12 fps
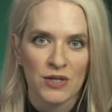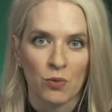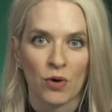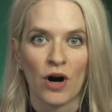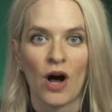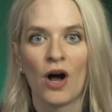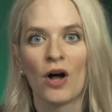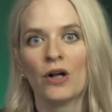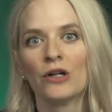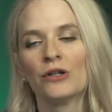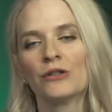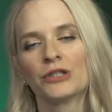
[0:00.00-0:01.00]
We're
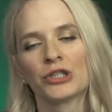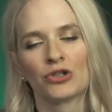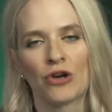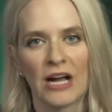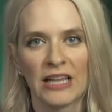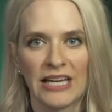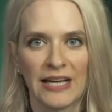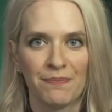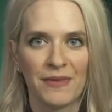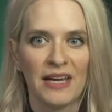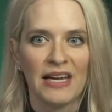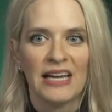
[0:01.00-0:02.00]
all
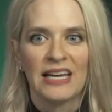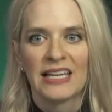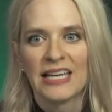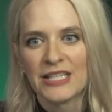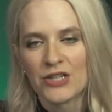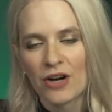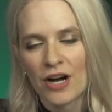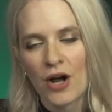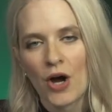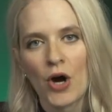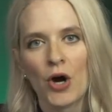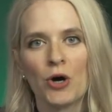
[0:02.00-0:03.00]
struggling. Kids are at
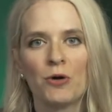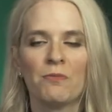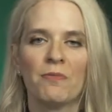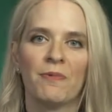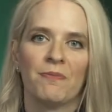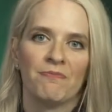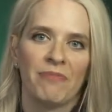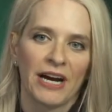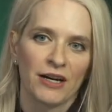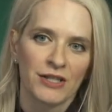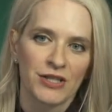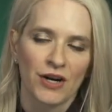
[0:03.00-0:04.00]
home,
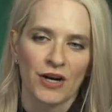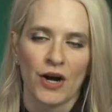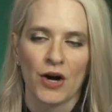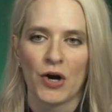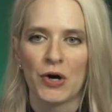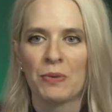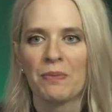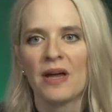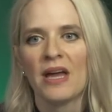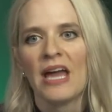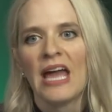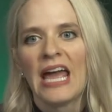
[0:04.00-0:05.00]
parents are at home,
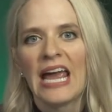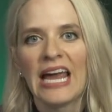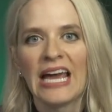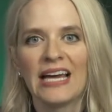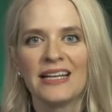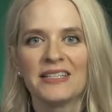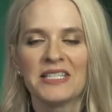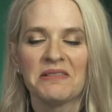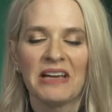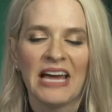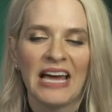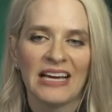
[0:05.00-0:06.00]
and
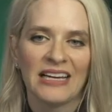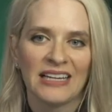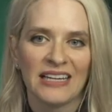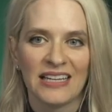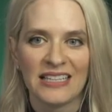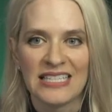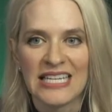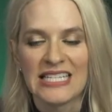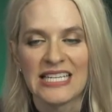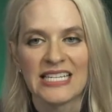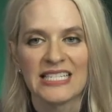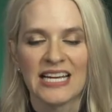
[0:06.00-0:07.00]
it's
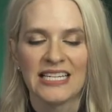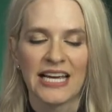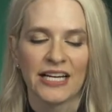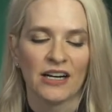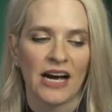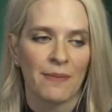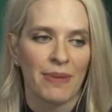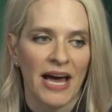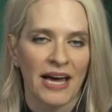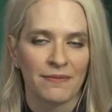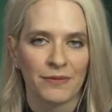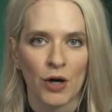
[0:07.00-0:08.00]
easy to say, take your
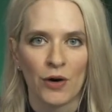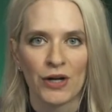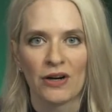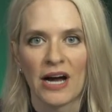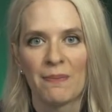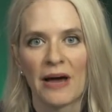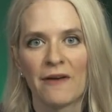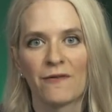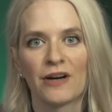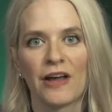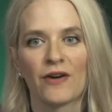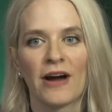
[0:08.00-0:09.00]
iPad, go on your iPad for
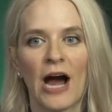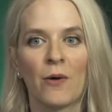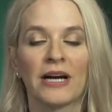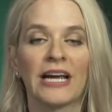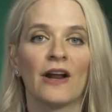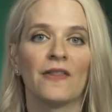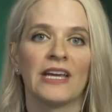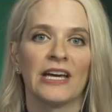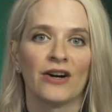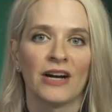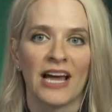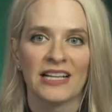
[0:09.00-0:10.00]
another hour, get on the
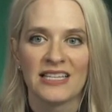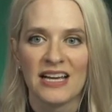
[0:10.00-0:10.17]
internet.